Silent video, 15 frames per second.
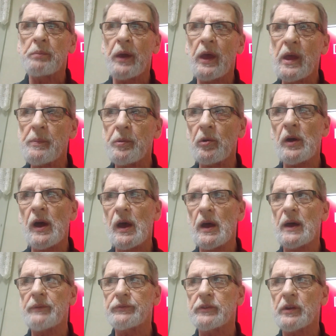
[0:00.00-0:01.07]
People
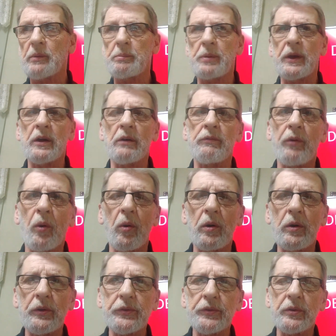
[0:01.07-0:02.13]
have to be a
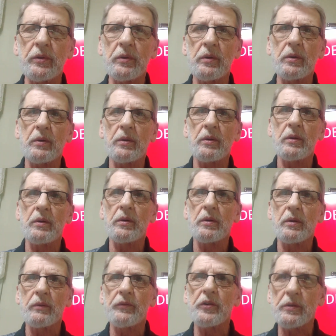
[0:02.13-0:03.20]
voice
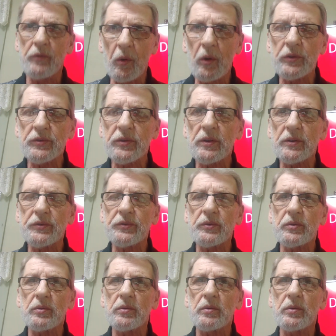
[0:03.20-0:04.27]
for the
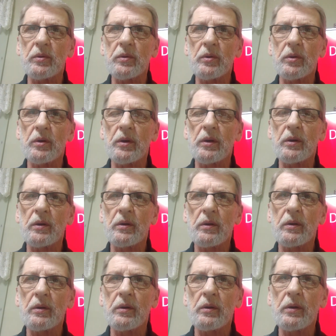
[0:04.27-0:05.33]
voiceless.
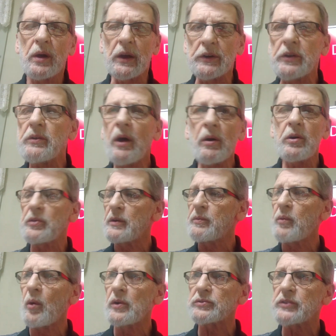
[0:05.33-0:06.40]
And you know who the
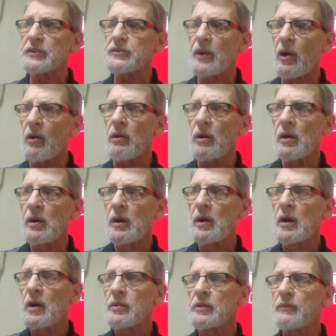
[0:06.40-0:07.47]
voiceless are.
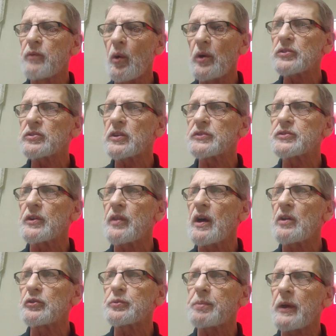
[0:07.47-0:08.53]
The voiceless are
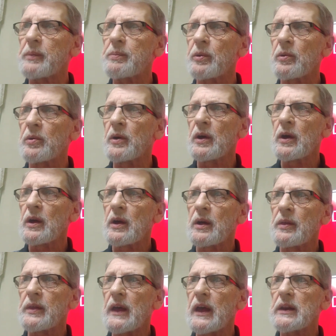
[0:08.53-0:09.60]
those people
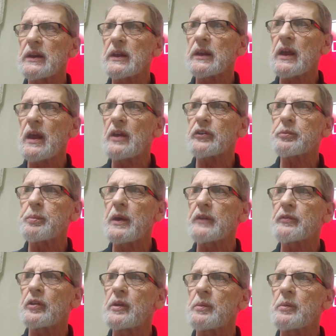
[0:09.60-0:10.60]
that can't speak for